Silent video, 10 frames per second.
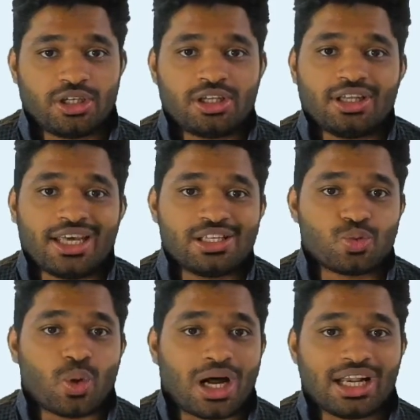there is
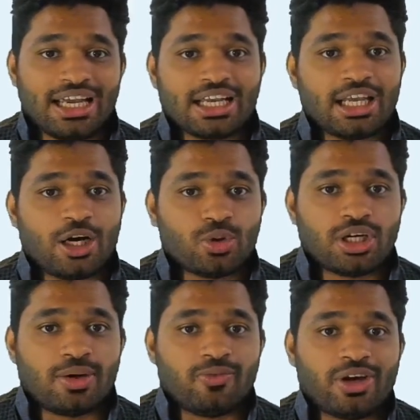one likely
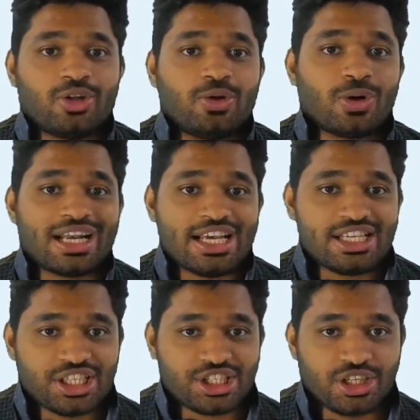outcome where the
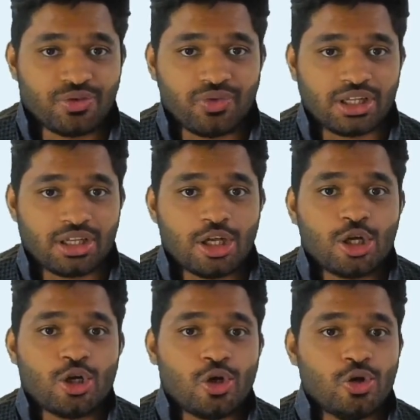organization will
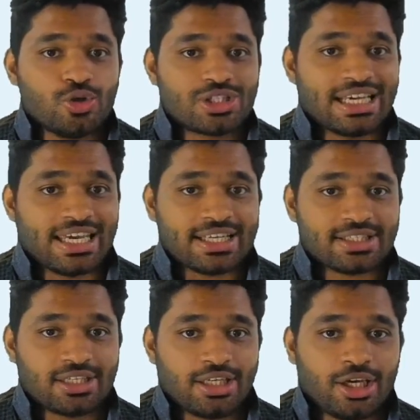lose the
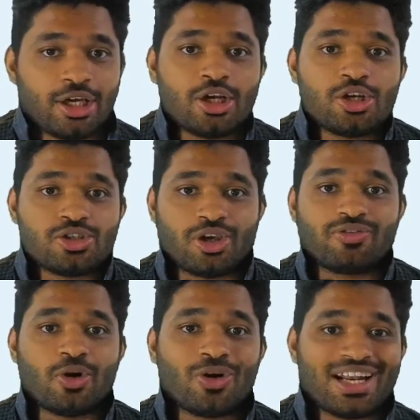case. So if the
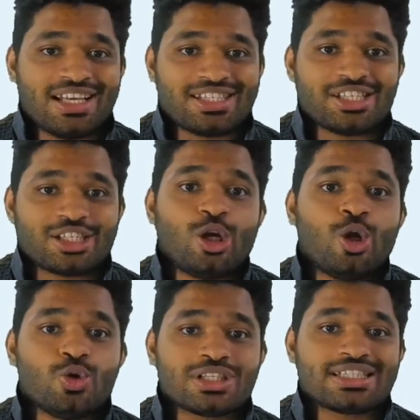organization
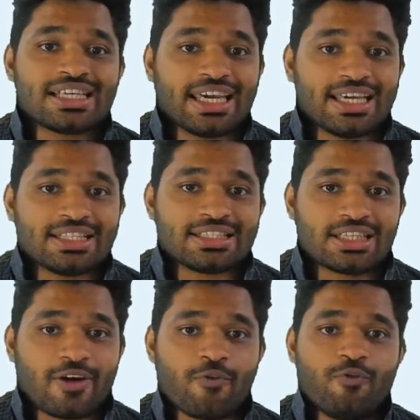loses the case,
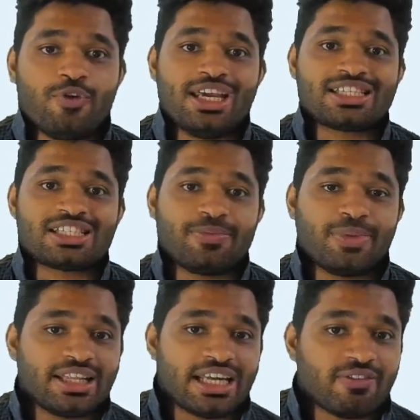we
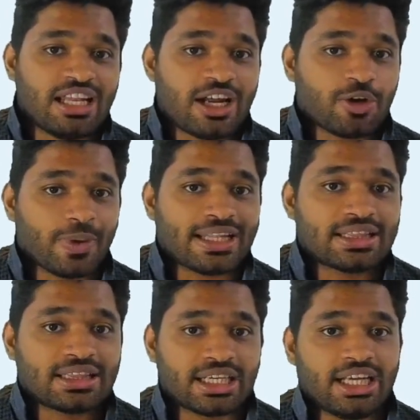estimate that we'll have to pay
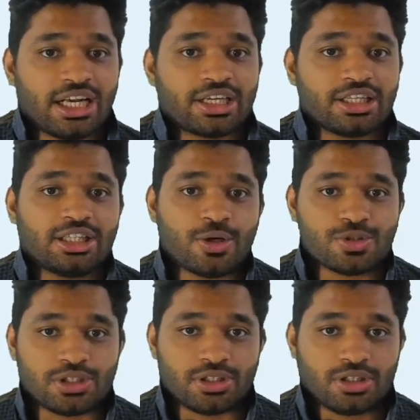
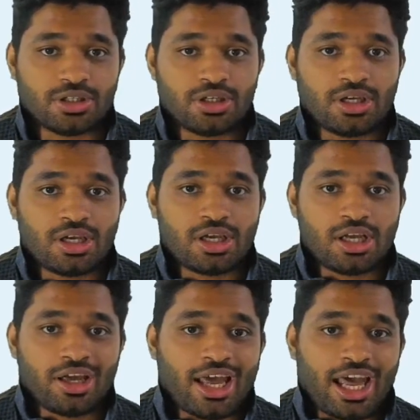300,000,
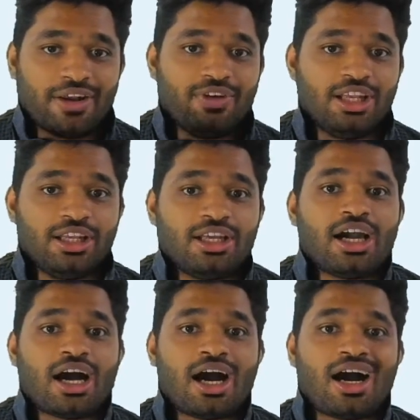and we
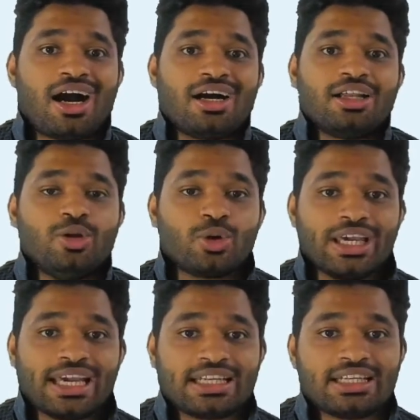are
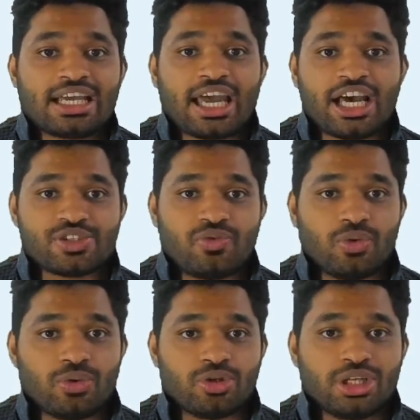looking at the cash
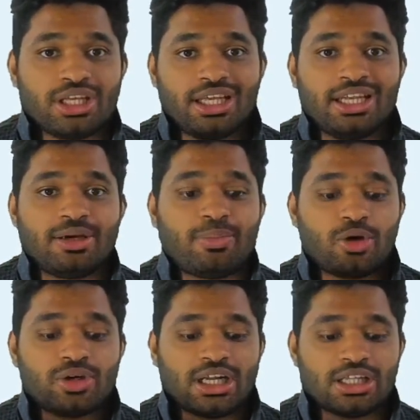flow in
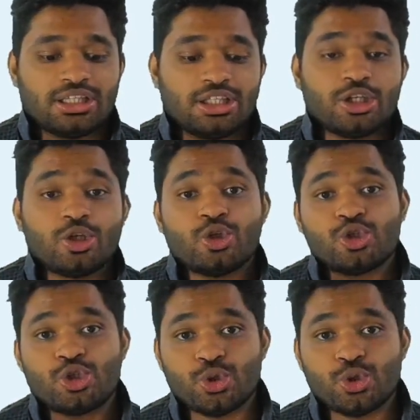about another 2